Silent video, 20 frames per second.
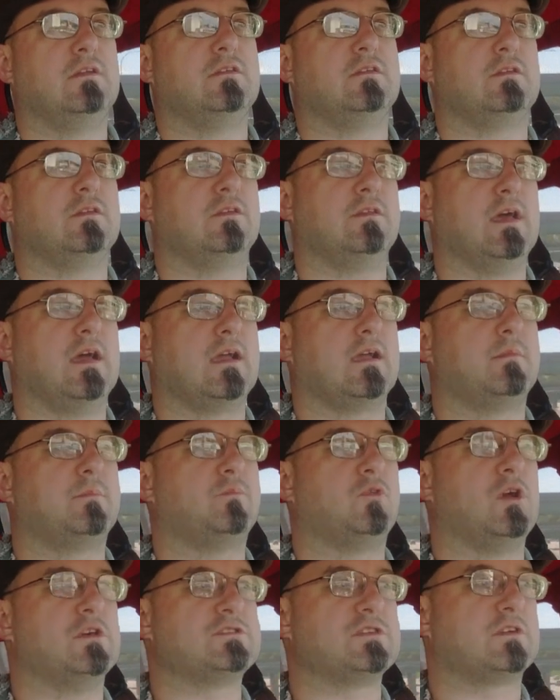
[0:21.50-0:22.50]
So
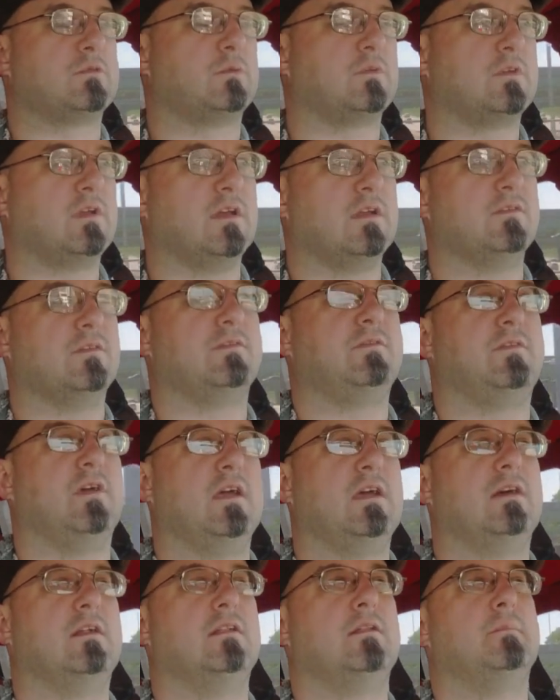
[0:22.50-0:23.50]
that project was kind of a
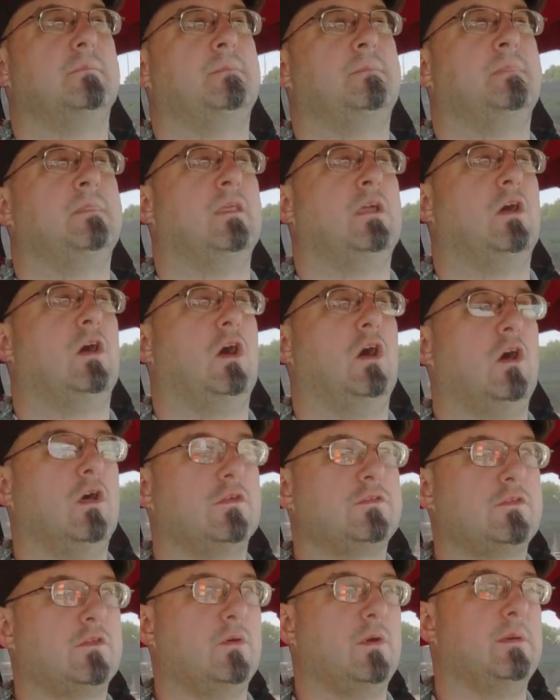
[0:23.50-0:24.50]
fail.
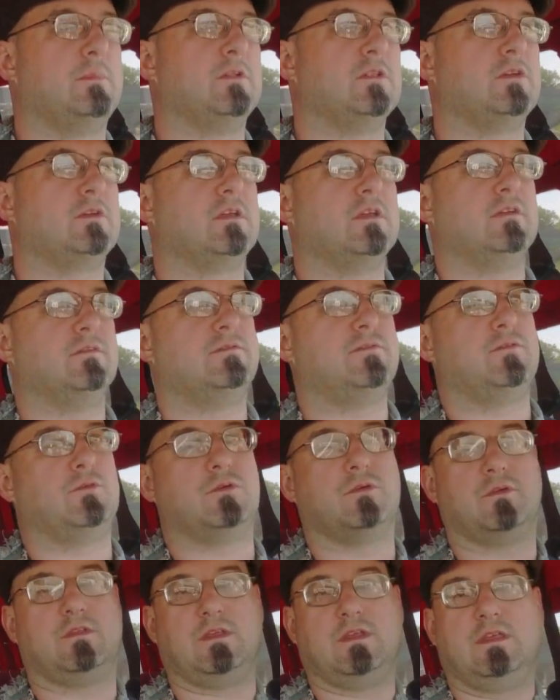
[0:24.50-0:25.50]
Also, I've been looking
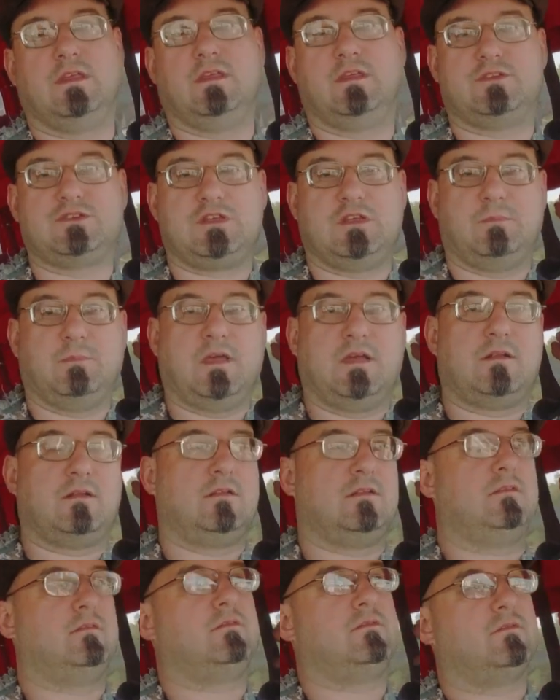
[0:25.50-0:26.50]
for the sheet
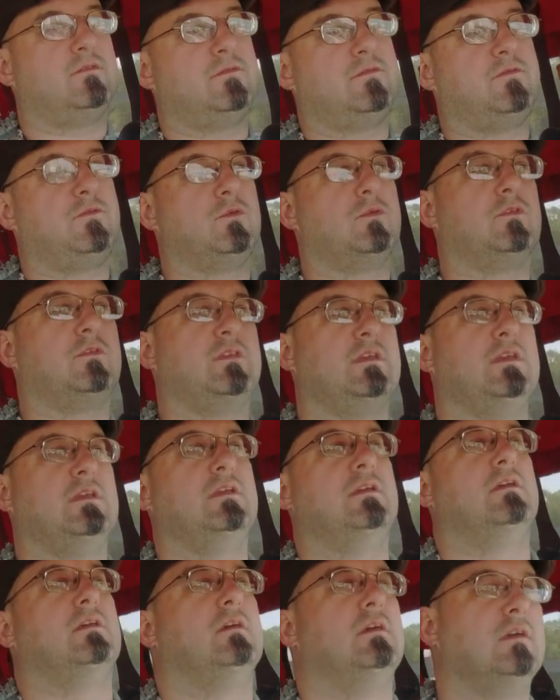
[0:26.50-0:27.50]
metal for where
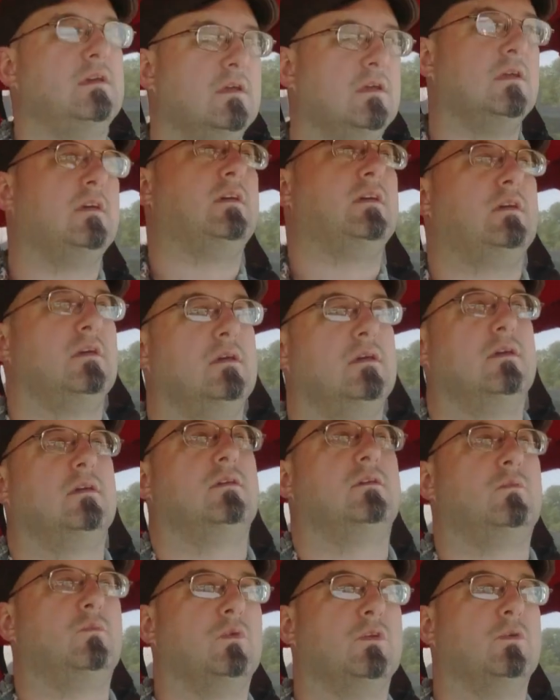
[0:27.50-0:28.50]
the
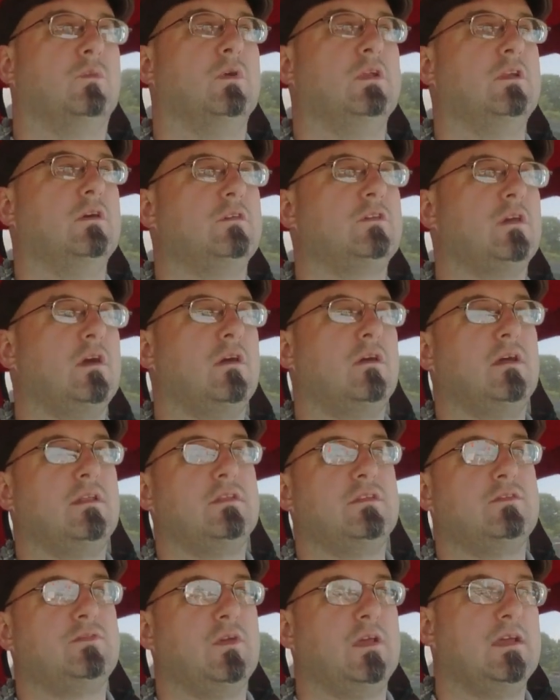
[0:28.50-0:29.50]
windows are
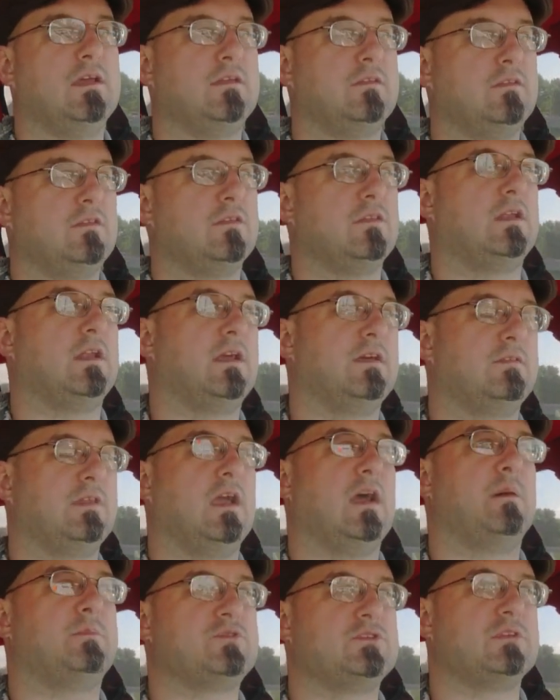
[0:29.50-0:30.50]
on this van, so that I have
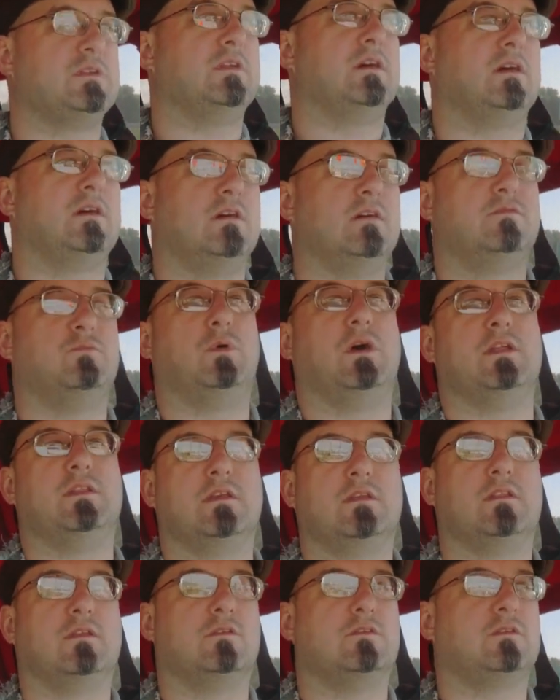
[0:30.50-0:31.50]
the option of
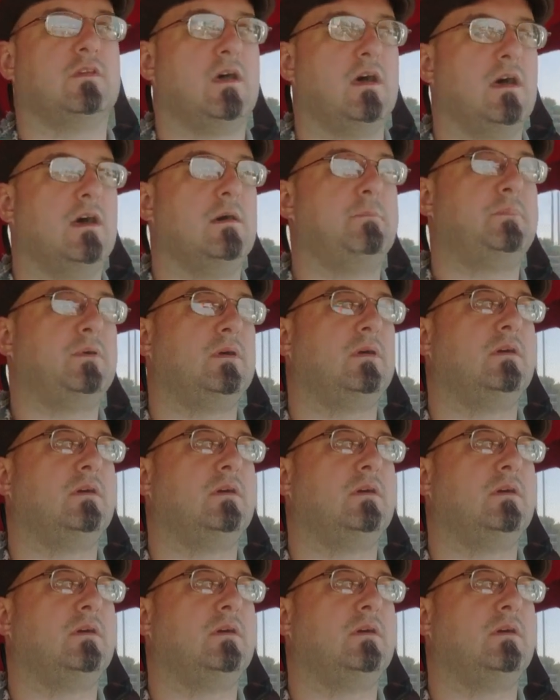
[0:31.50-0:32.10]
welding those up.